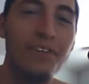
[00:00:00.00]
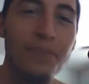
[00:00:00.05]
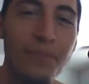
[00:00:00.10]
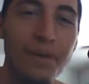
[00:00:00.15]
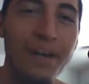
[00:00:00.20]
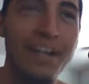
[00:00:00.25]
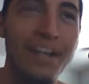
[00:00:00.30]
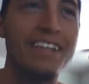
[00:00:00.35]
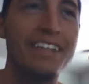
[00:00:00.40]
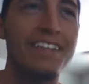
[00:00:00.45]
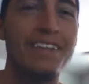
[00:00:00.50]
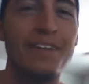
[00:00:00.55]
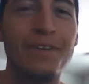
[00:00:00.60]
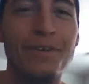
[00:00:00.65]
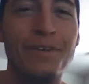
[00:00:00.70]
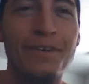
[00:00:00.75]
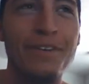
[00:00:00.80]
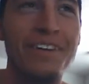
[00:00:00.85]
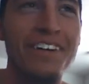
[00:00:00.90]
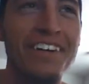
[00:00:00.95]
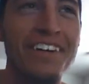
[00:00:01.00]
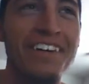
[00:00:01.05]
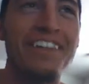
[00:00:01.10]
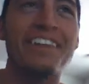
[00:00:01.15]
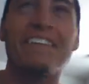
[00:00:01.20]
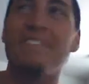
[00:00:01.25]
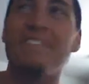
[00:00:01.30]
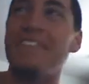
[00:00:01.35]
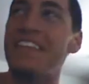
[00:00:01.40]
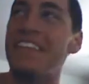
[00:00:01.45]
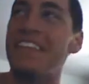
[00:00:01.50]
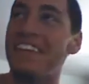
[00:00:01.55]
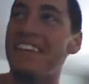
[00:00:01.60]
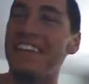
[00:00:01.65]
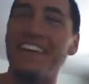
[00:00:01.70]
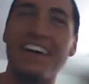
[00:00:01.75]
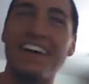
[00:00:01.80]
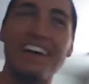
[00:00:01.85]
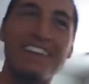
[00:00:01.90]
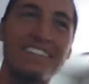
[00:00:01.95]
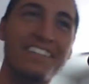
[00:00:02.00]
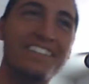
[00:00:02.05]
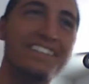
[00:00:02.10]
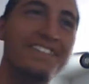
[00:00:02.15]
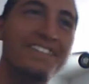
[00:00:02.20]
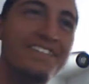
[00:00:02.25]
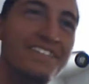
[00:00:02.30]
my Lord in heaven.